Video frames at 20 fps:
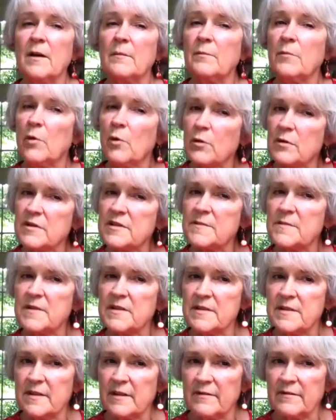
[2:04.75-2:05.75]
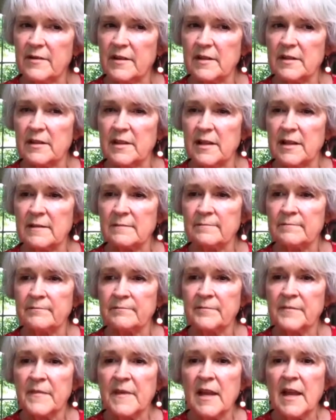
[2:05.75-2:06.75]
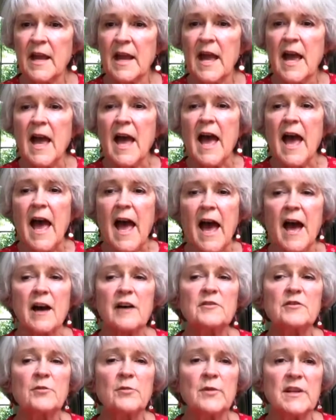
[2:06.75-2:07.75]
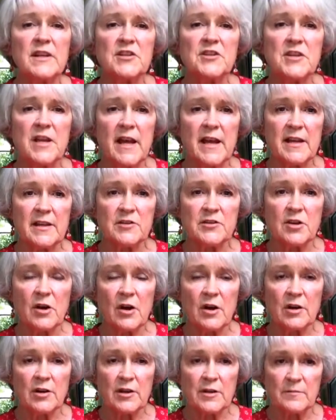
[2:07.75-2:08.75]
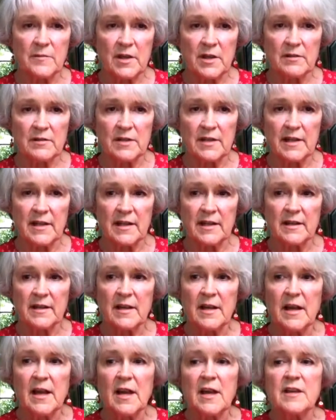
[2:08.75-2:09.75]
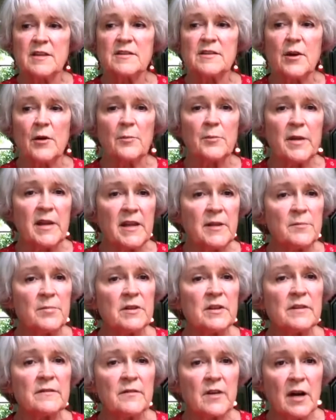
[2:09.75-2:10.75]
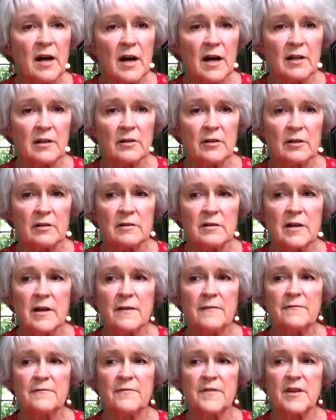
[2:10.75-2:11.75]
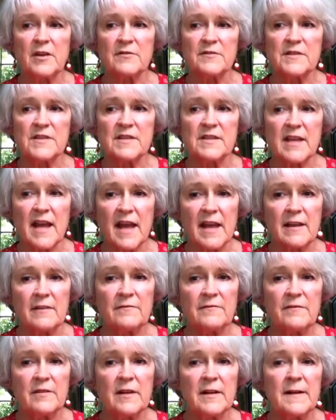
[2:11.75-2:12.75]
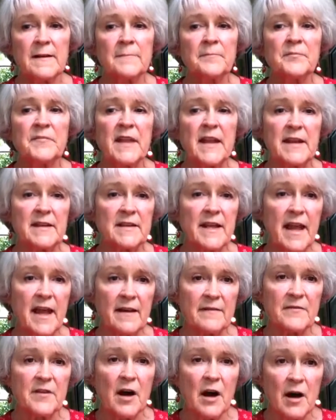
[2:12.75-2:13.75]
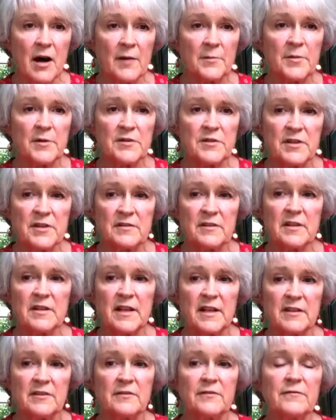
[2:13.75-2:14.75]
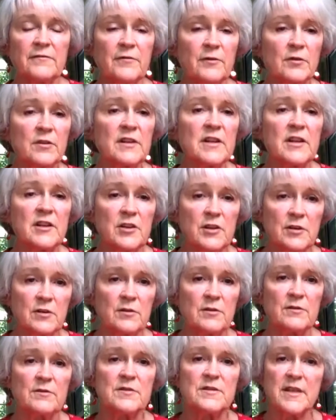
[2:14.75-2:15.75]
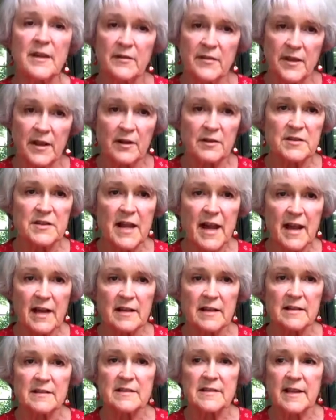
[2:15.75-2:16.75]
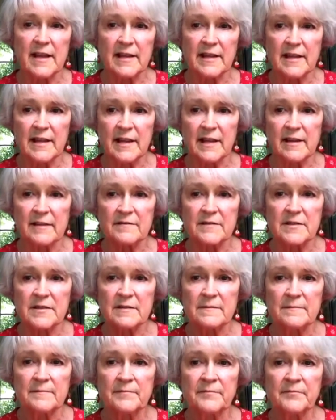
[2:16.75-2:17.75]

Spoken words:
More specifically, how do we change our community so people of color feel safe and have the opportunity to fully use their talents and gifts?